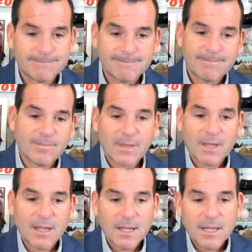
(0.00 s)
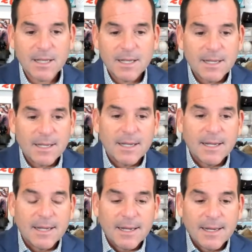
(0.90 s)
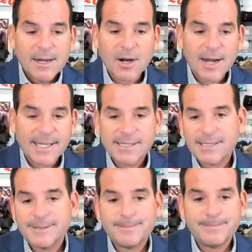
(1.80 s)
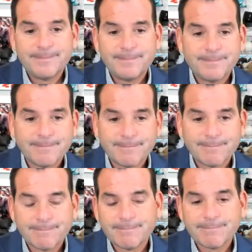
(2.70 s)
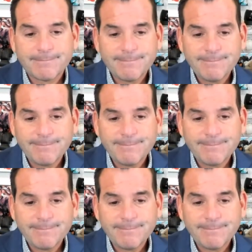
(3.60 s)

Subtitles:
No one is speaking in this clip.